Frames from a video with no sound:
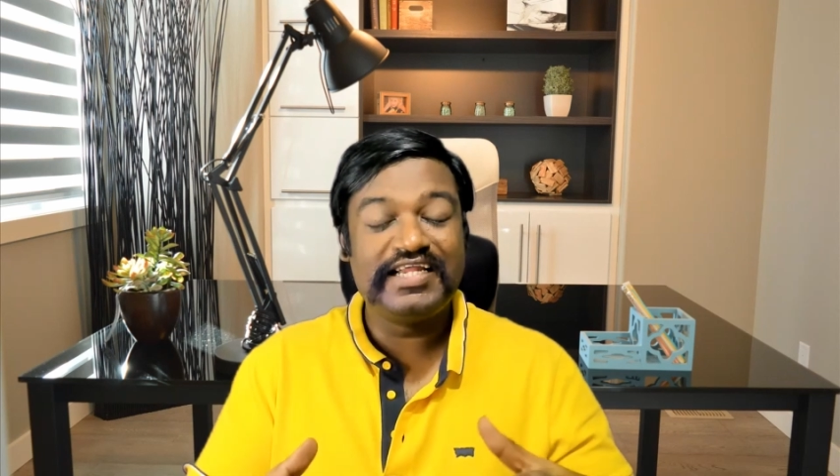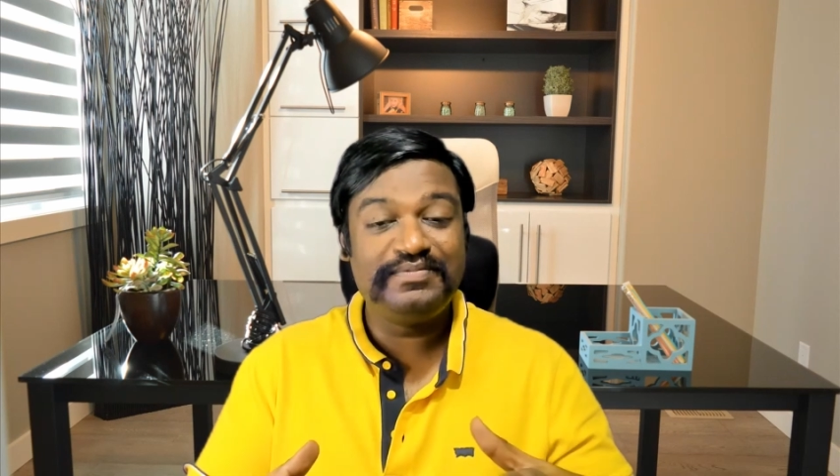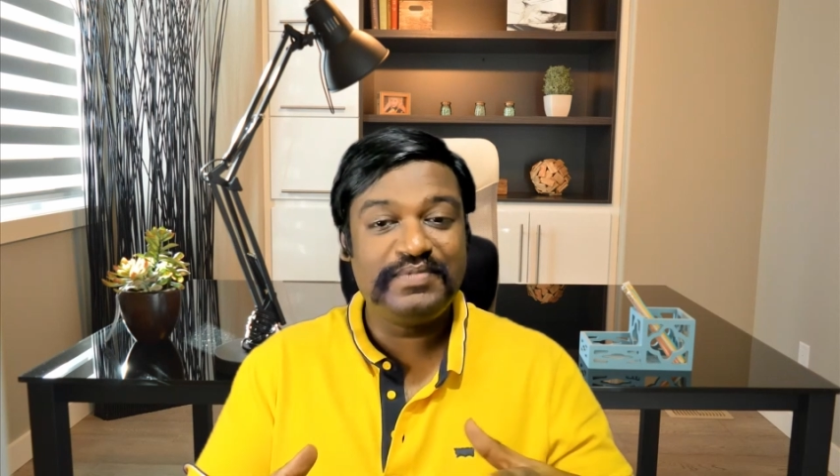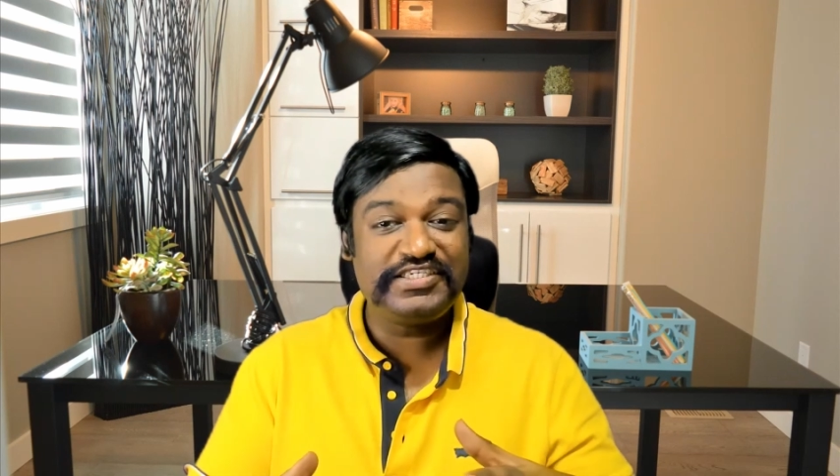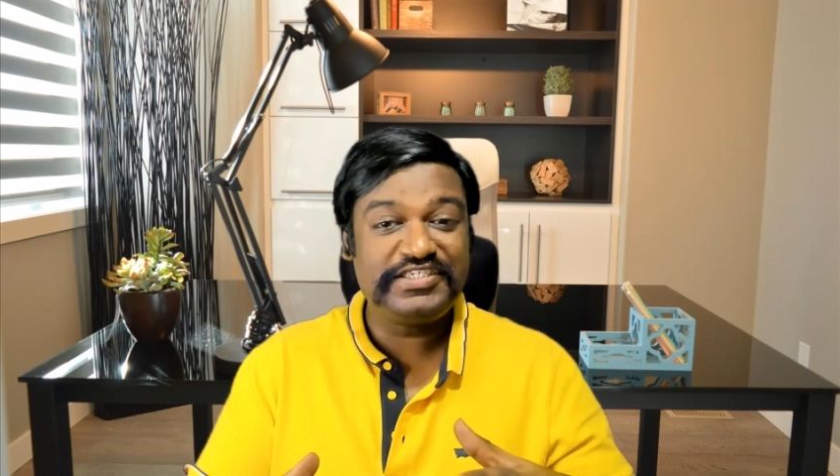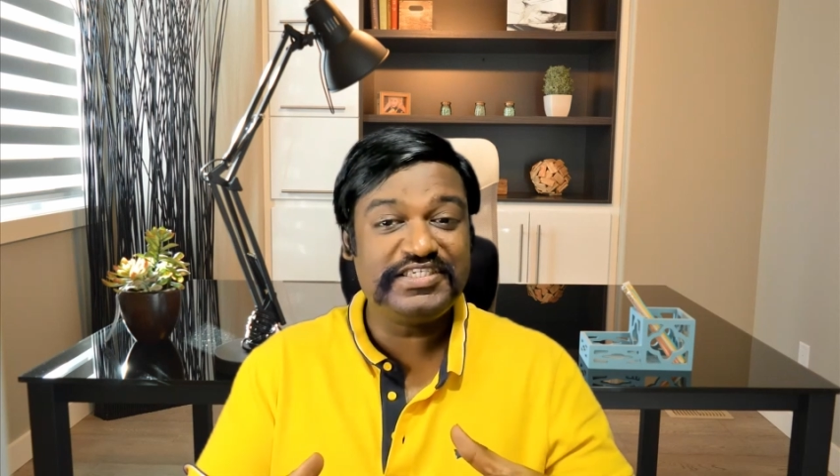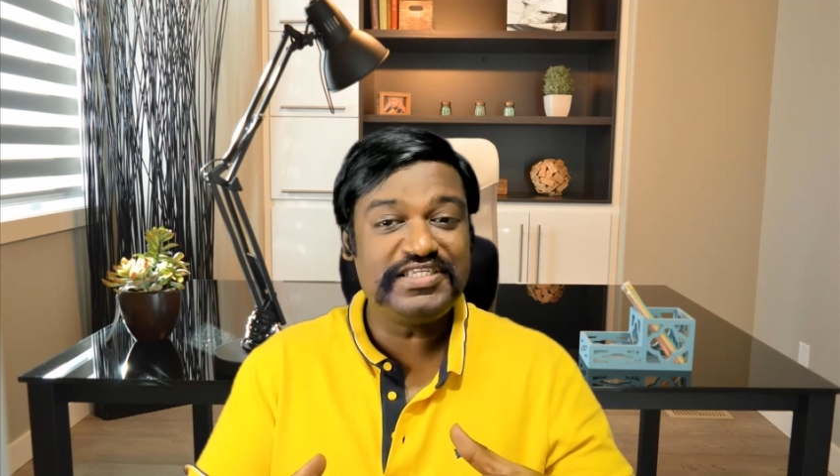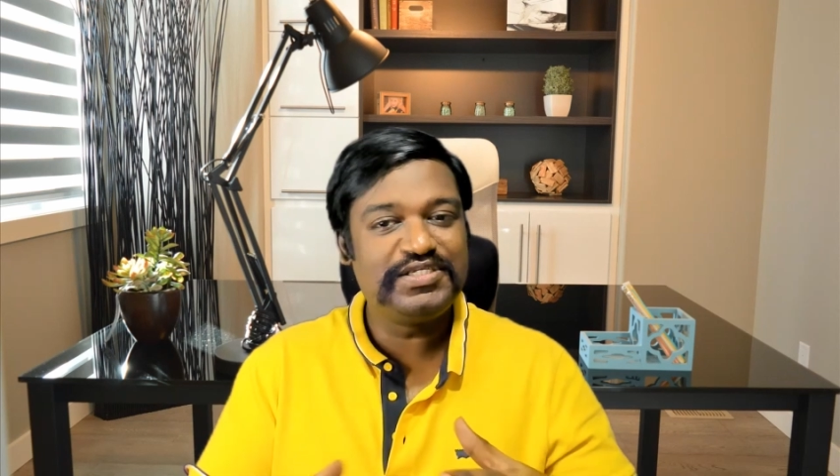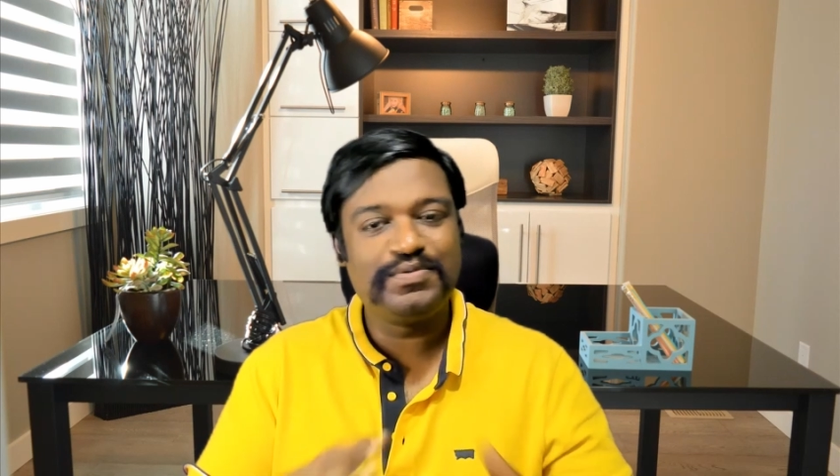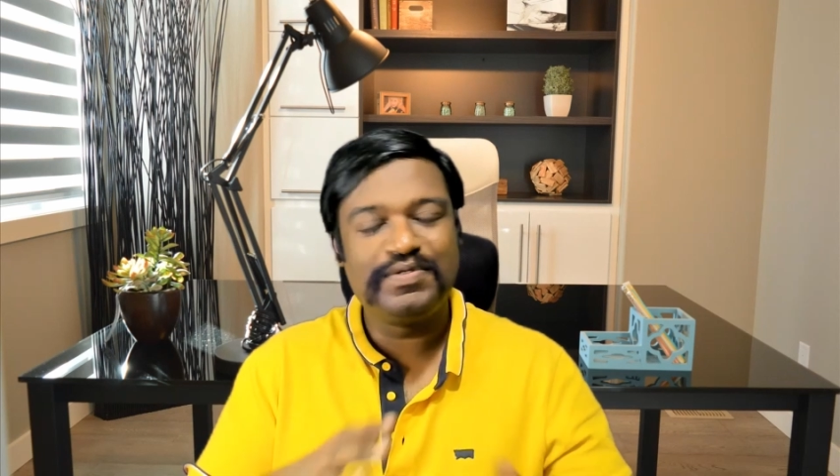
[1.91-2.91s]

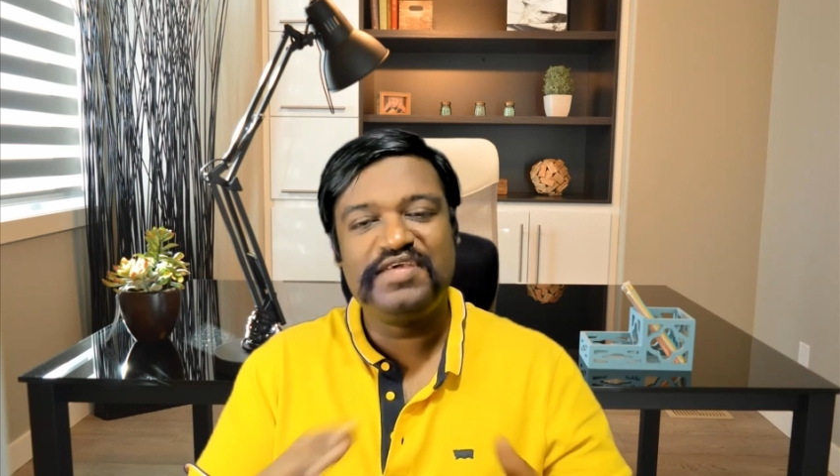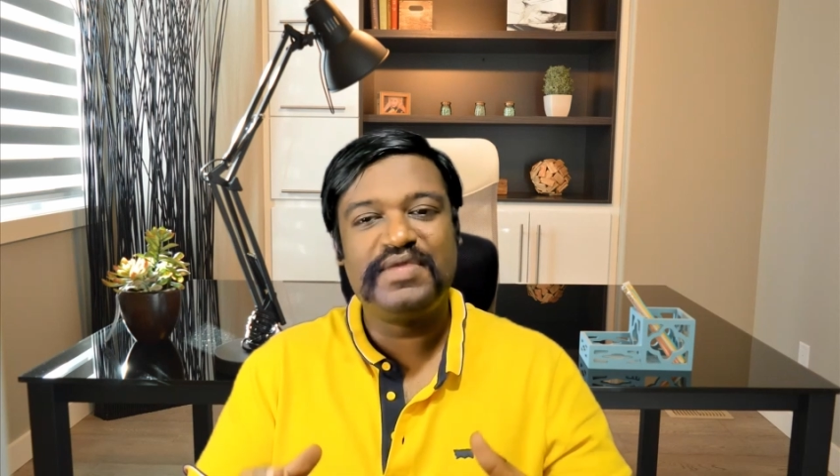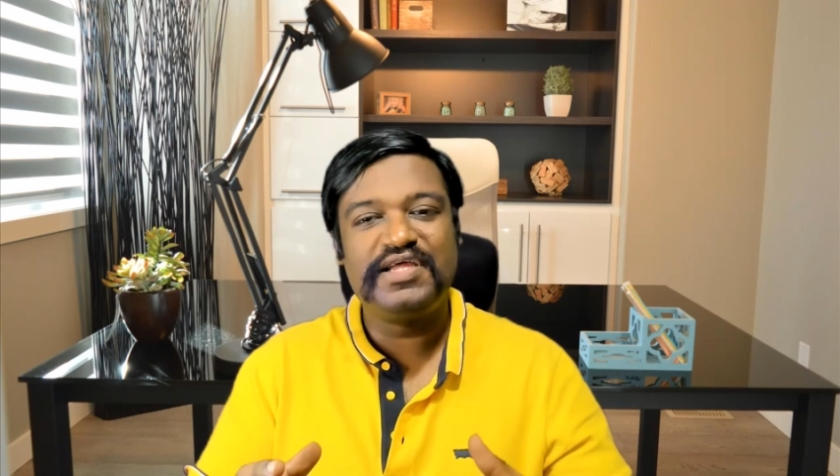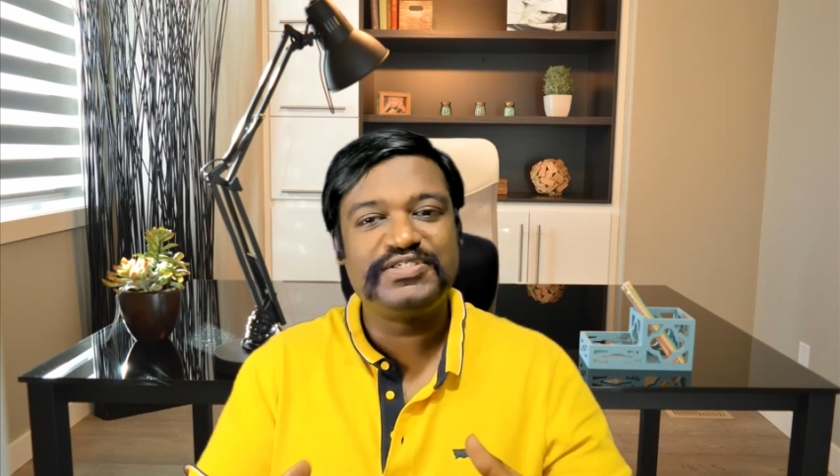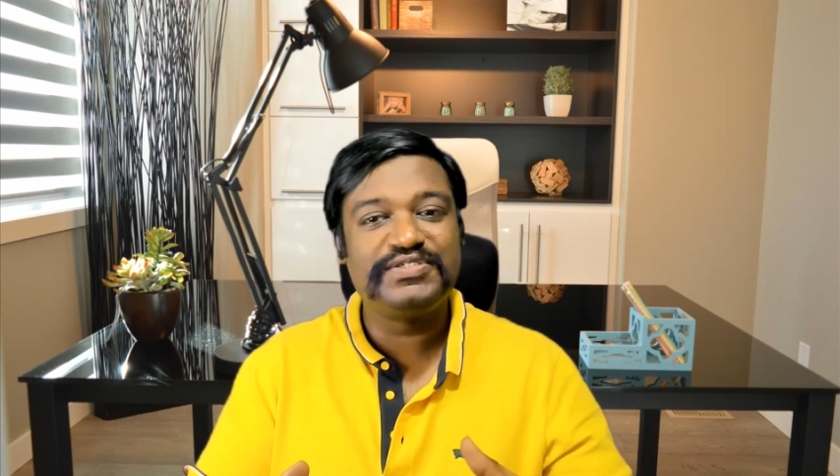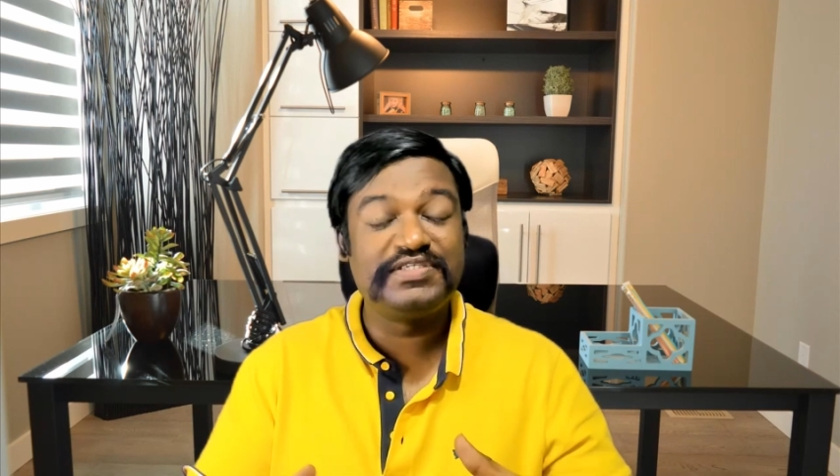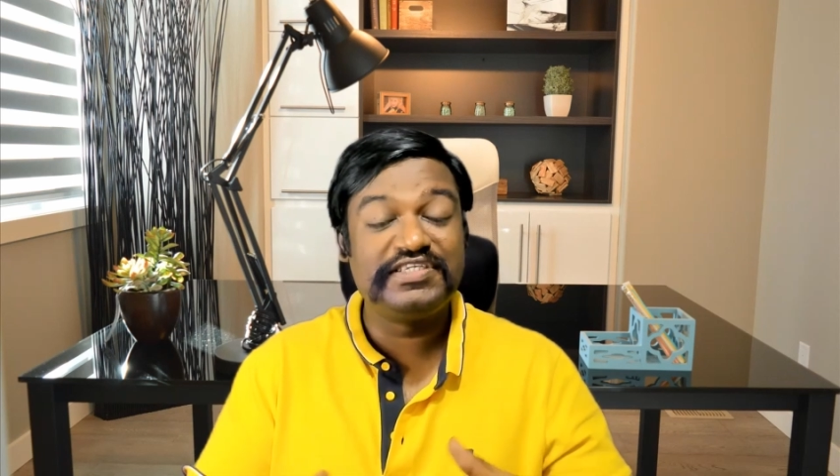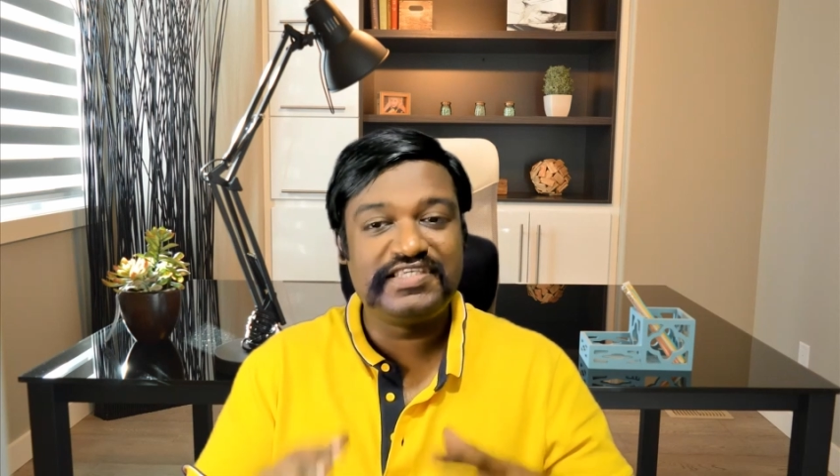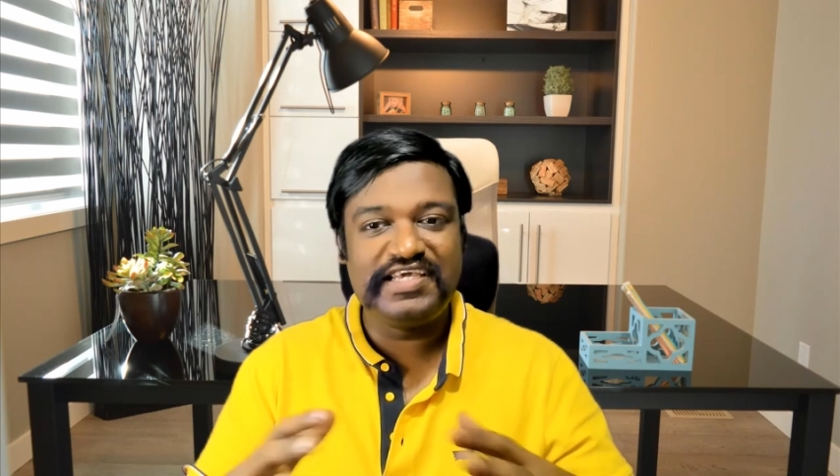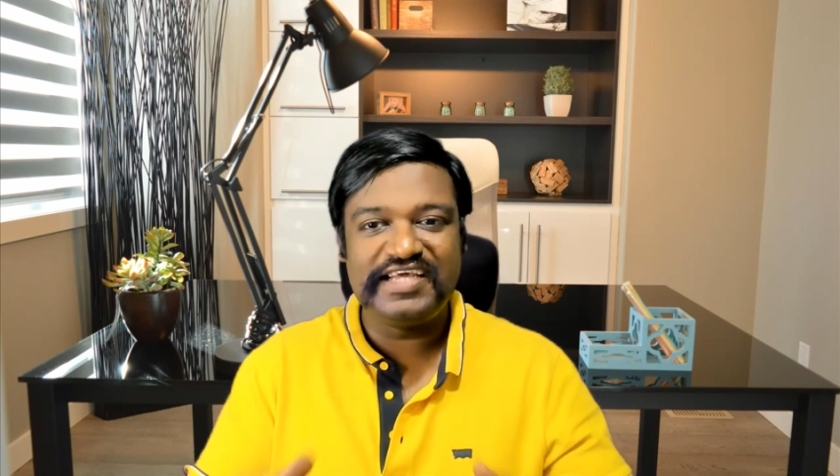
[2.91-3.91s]
animation to an image
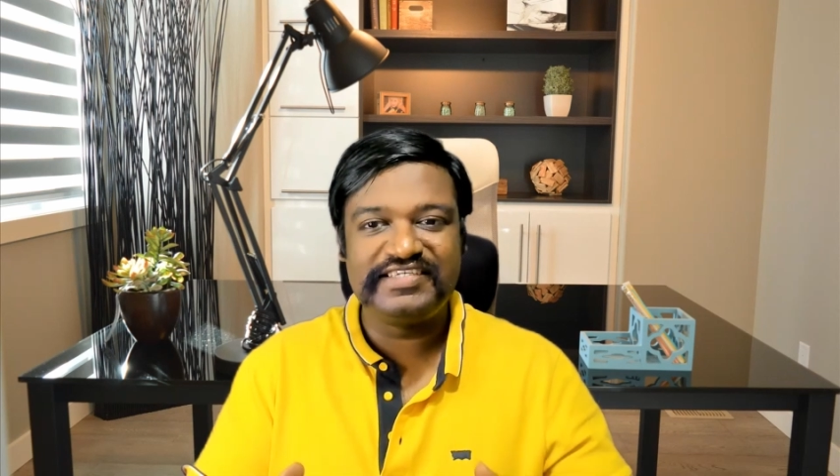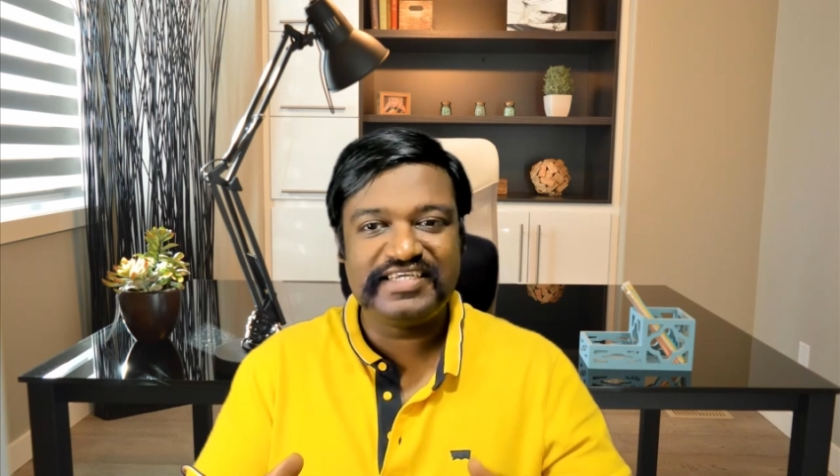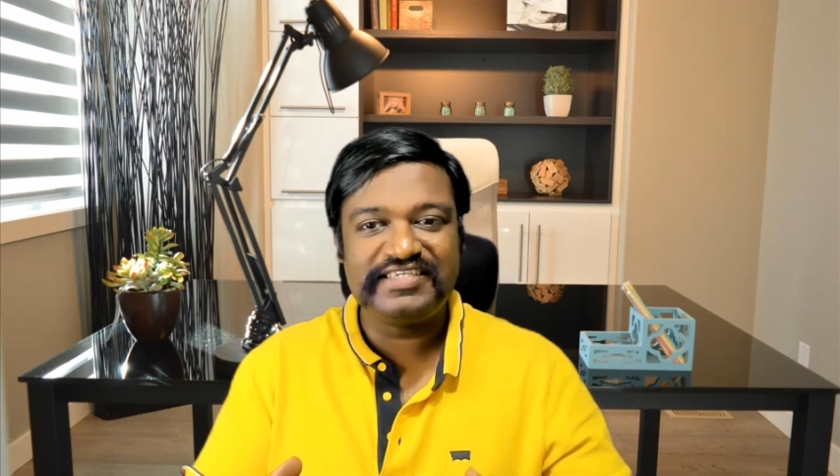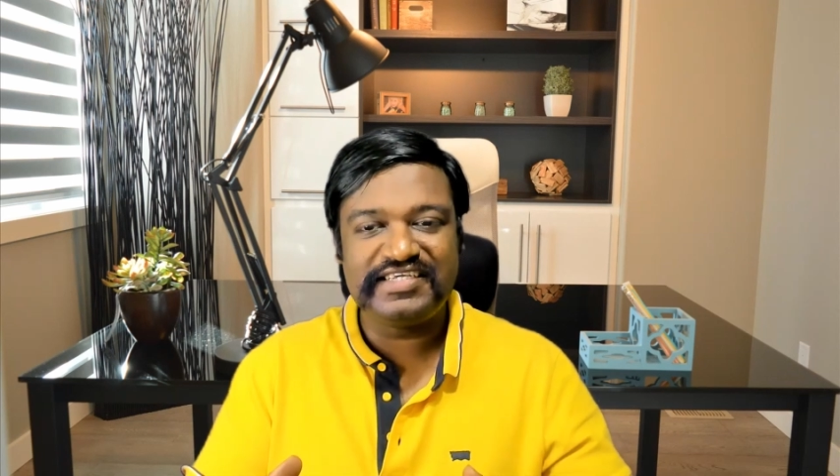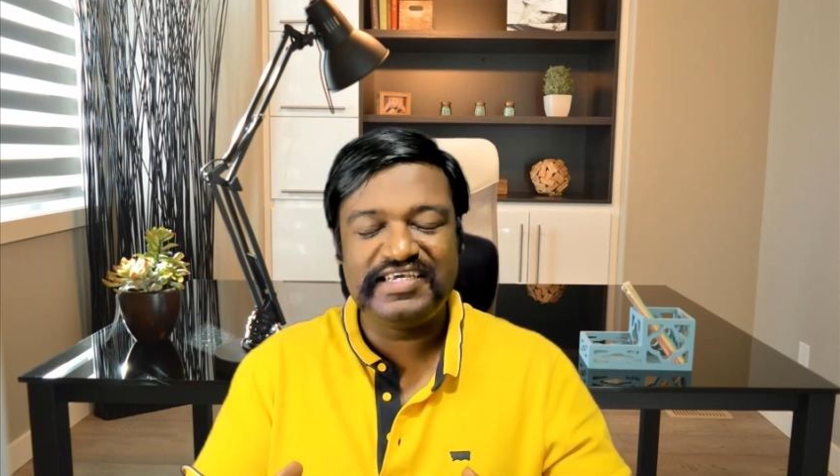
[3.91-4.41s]
using CSS